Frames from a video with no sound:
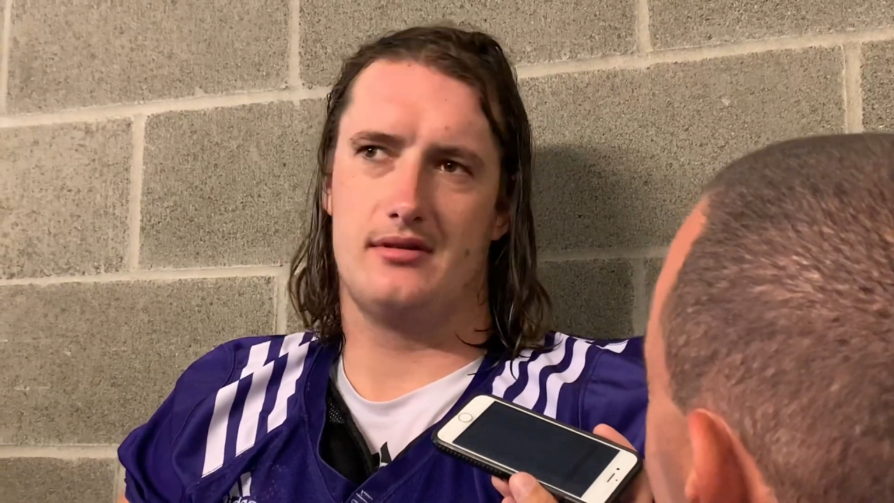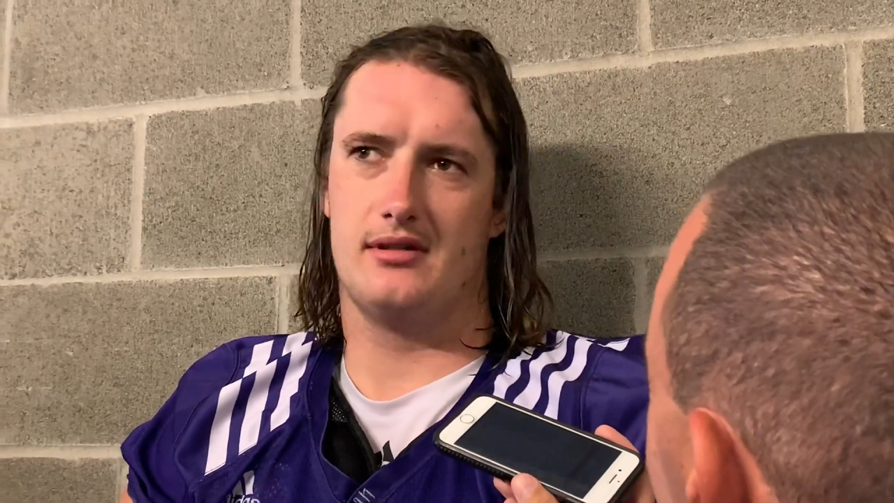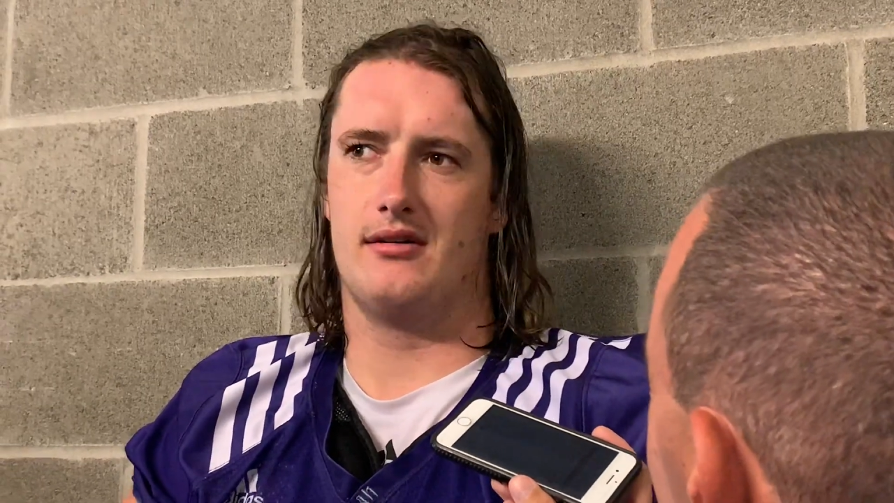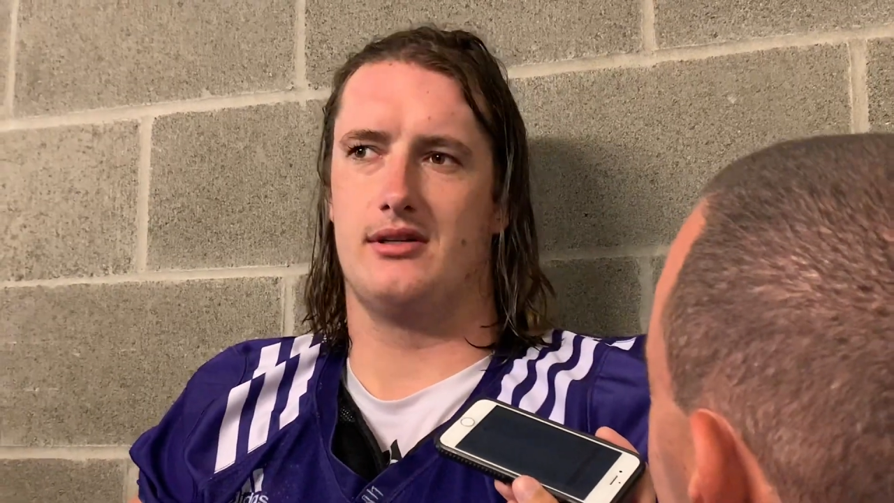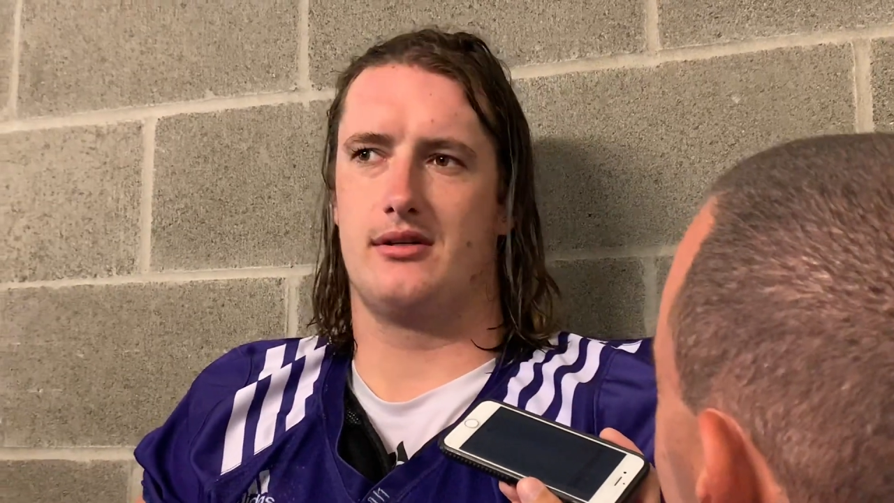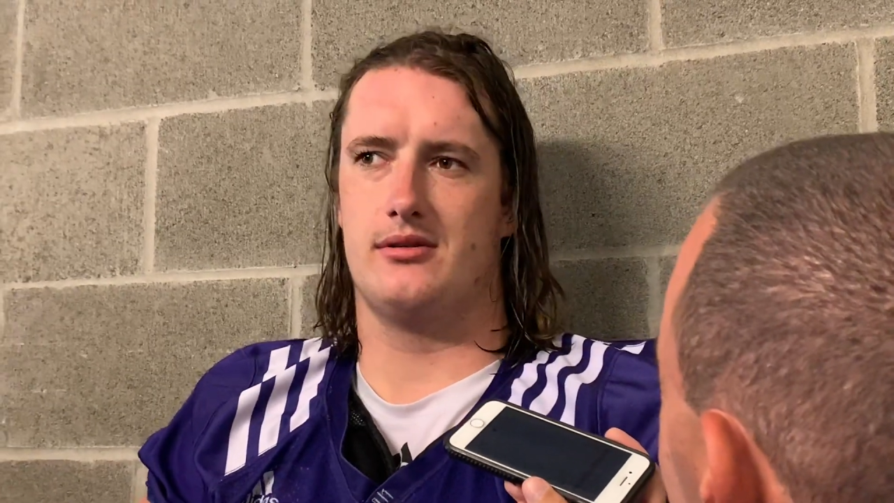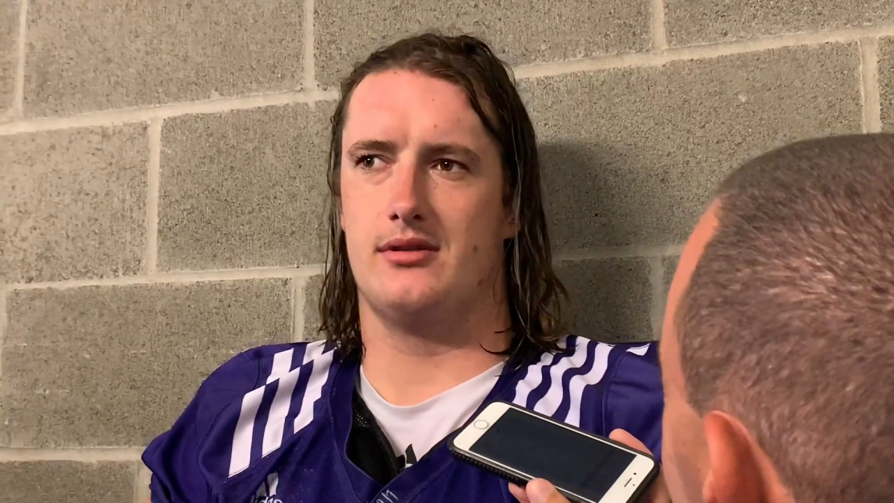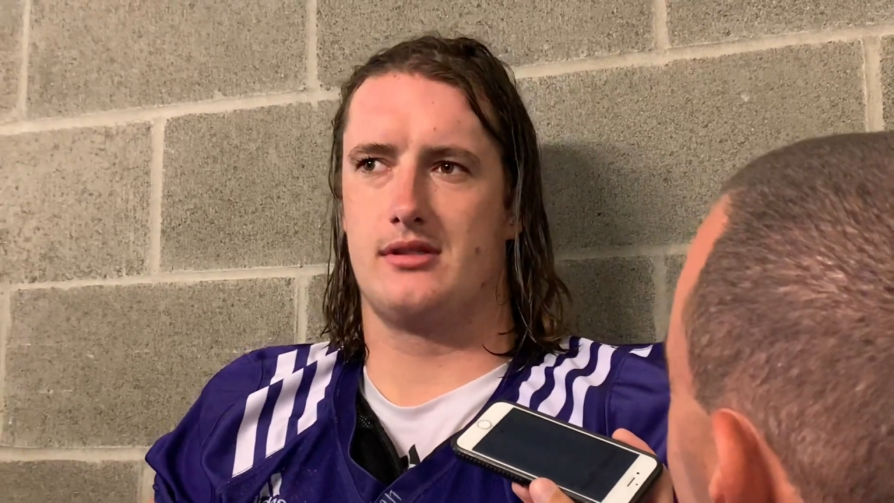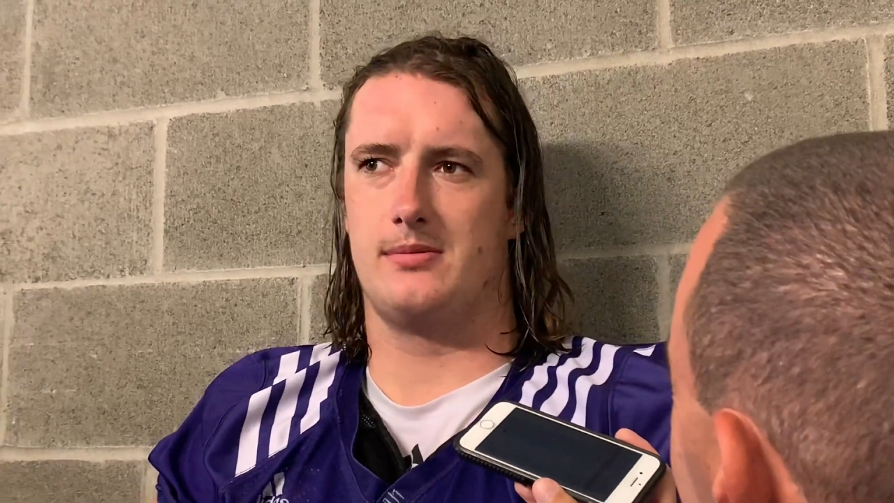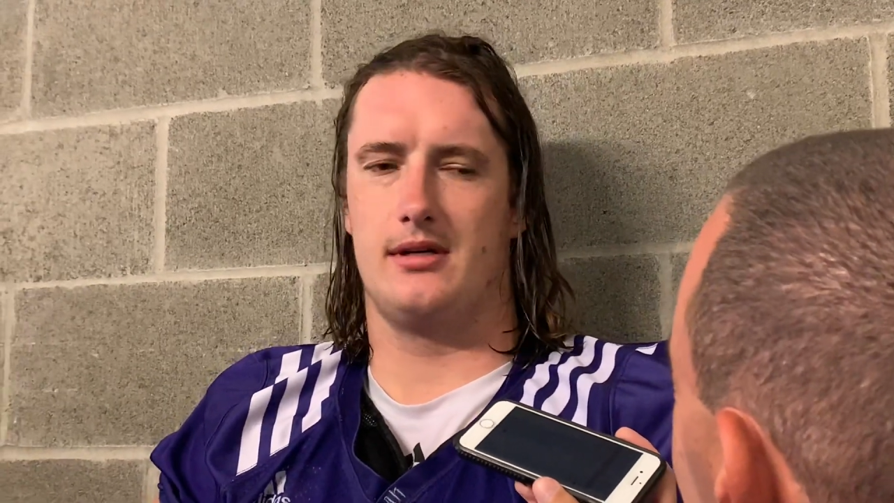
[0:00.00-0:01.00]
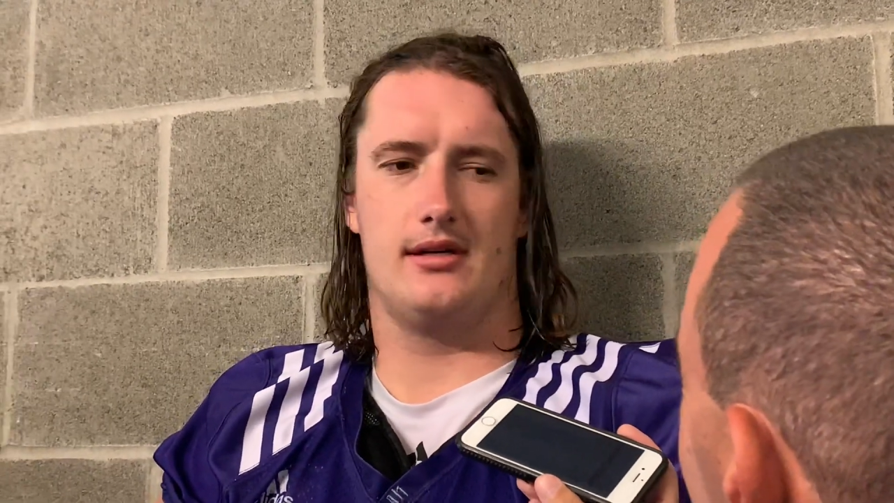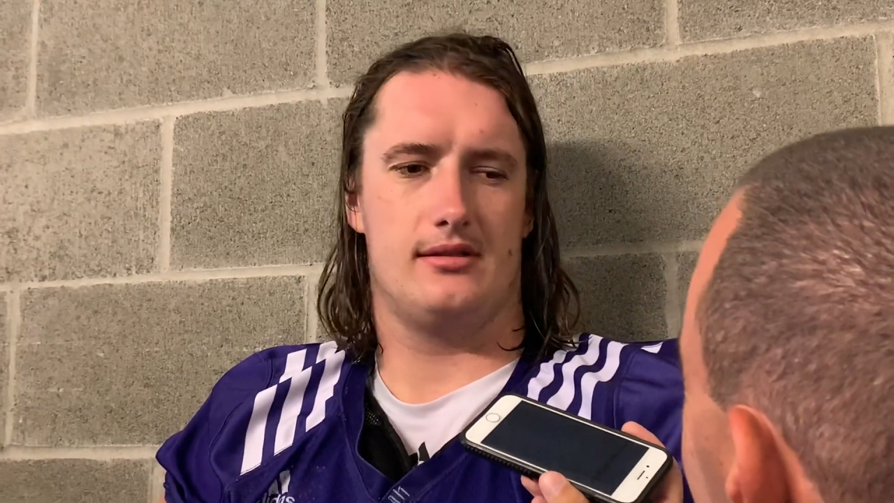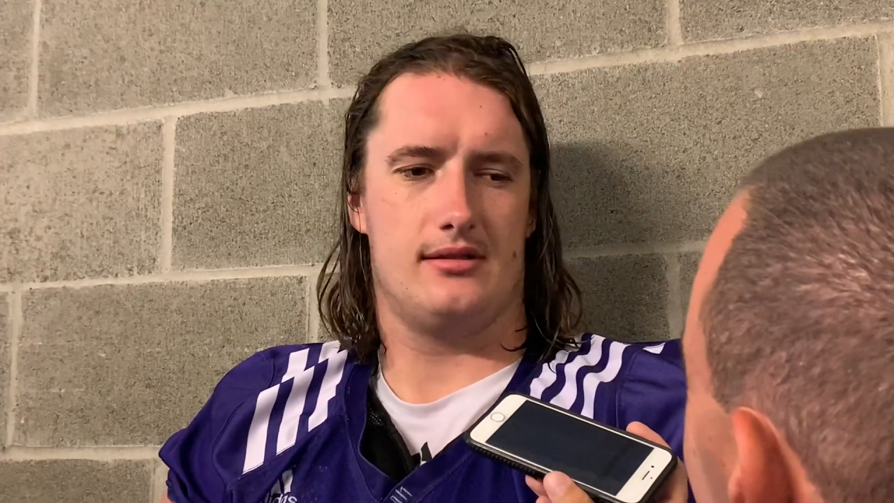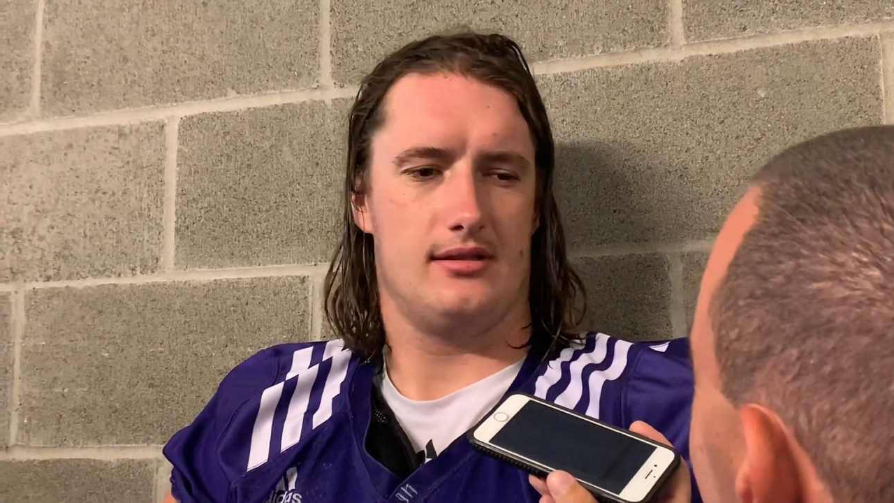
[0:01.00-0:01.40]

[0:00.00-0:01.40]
a really cool experience.